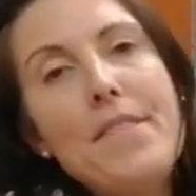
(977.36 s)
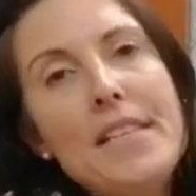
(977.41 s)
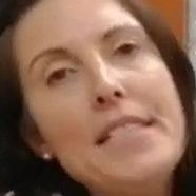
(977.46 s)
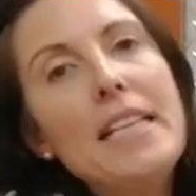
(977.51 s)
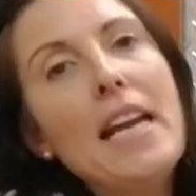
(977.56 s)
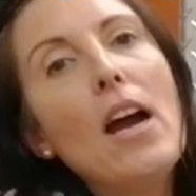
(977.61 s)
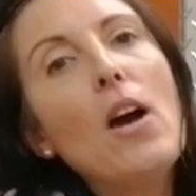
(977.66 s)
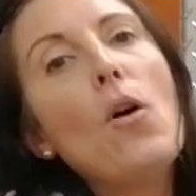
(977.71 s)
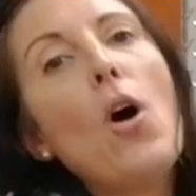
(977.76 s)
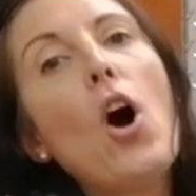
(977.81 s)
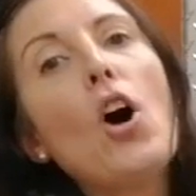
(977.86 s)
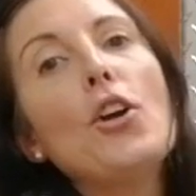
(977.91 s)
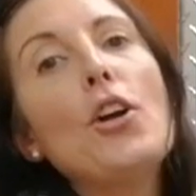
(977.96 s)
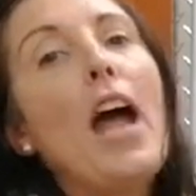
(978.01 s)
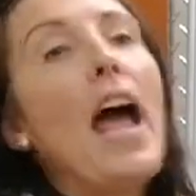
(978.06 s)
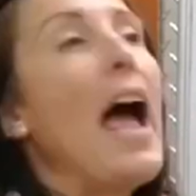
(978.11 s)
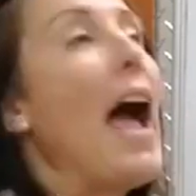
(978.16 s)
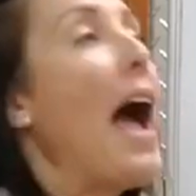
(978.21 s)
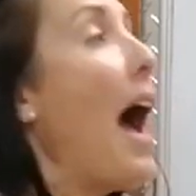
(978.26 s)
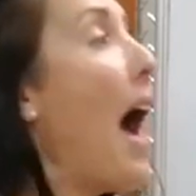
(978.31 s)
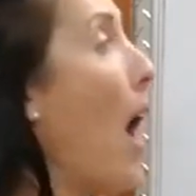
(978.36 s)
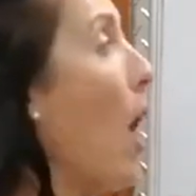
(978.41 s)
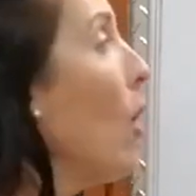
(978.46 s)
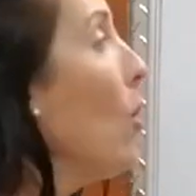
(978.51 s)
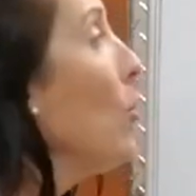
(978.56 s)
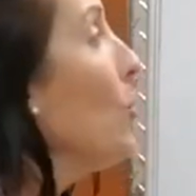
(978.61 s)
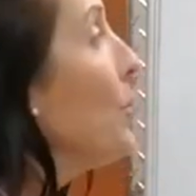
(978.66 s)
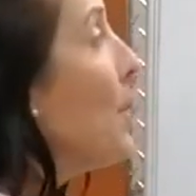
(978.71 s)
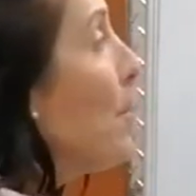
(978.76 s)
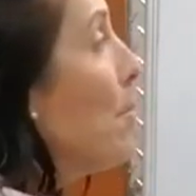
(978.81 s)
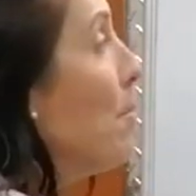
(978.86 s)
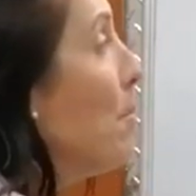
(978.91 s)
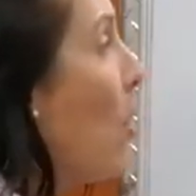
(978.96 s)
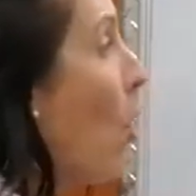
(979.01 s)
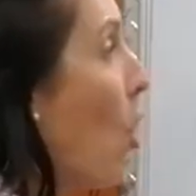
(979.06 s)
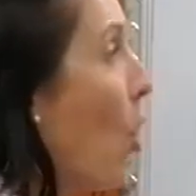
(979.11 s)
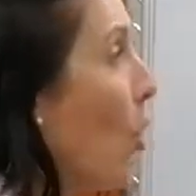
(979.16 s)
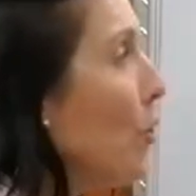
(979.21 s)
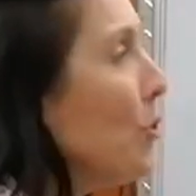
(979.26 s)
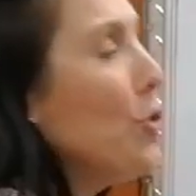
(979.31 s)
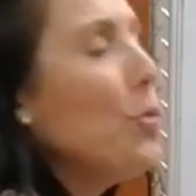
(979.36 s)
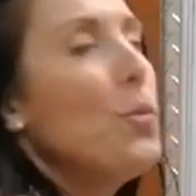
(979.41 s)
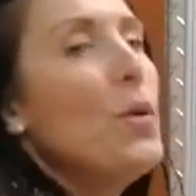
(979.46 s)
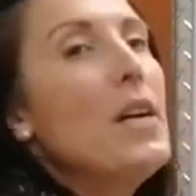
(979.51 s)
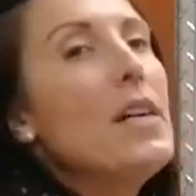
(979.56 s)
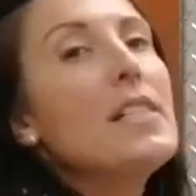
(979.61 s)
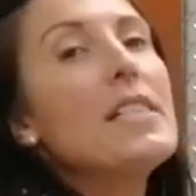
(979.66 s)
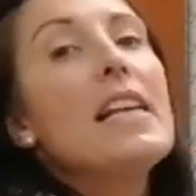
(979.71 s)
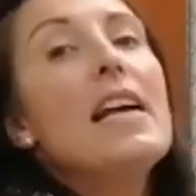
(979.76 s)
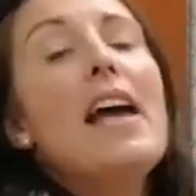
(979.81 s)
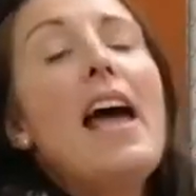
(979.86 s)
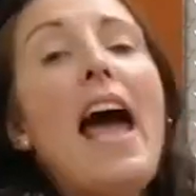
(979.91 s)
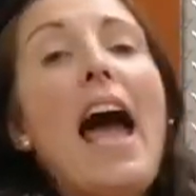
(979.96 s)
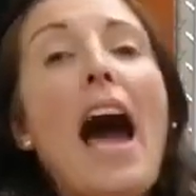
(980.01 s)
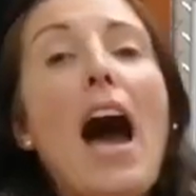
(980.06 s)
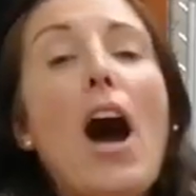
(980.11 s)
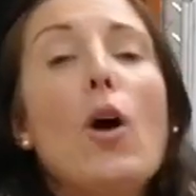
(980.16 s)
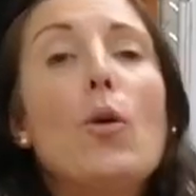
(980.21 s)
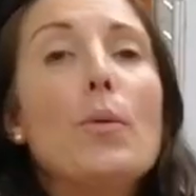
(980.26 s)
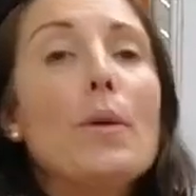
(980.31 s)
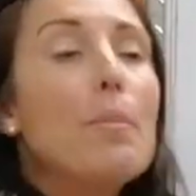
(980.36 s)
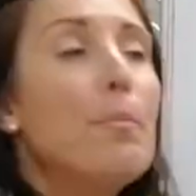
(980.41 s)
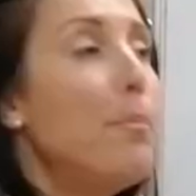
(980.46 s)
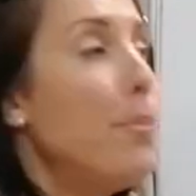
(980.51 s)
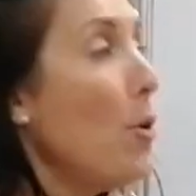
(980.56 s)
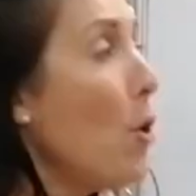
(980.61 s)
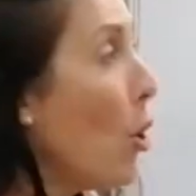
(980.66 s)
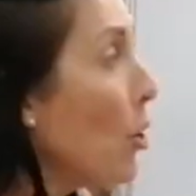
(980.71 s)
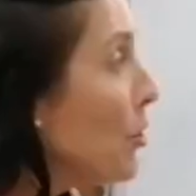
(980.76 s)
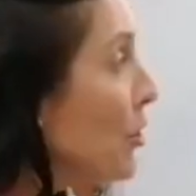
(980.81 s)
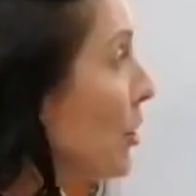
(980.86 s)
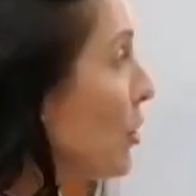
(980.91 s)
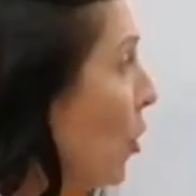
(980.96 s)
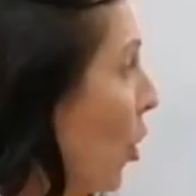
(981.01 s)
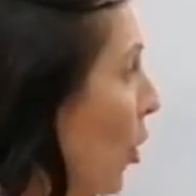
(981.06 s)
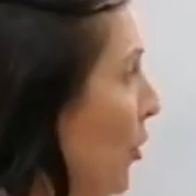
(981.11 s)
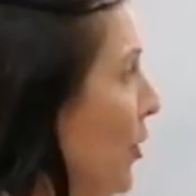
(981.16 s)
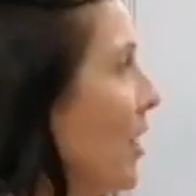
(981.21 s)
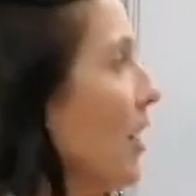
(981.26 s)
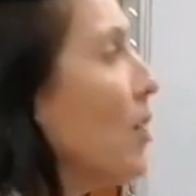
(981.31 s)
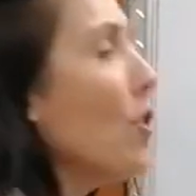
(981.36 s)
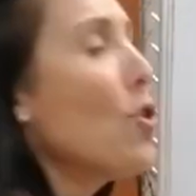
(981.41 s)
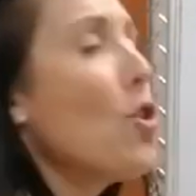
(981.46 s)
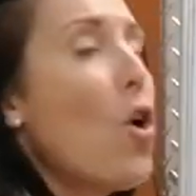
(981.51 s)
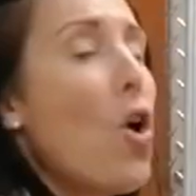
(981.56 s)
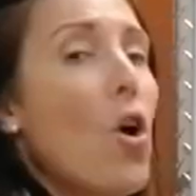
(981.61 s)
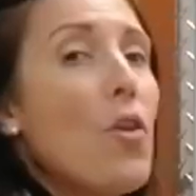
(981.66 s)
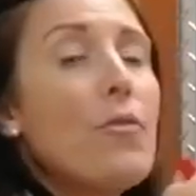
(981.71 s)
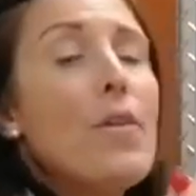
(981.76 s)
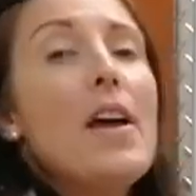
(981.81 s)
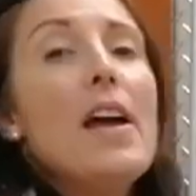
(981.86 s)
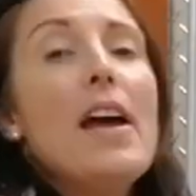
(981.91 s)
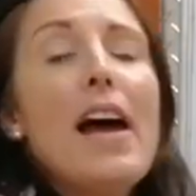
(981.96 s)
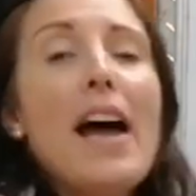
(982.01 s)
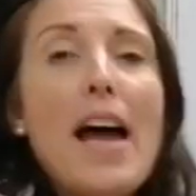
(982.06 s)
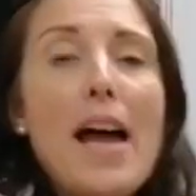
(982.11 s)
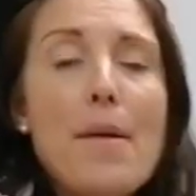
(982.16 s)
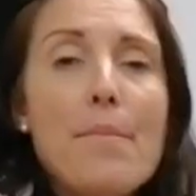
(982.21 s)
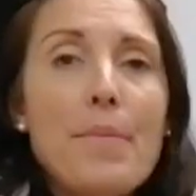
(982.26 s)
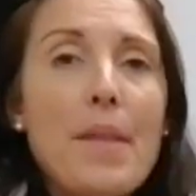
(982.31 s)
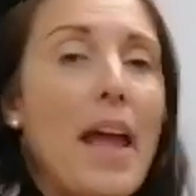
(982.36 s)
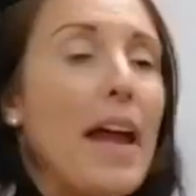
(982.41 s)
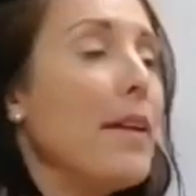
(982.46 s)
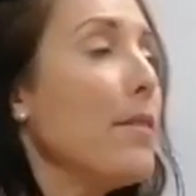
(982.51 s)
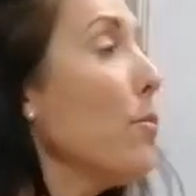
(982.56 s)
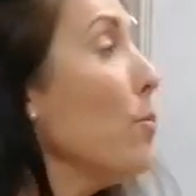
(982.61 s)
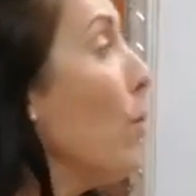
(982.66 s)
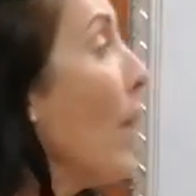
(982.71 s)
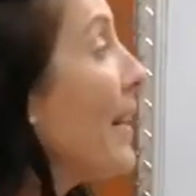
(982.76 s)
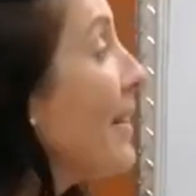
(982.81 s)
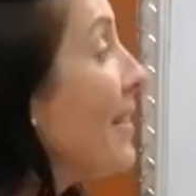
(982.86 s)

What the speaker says: video on how the demand works, how we plot it on a graph, and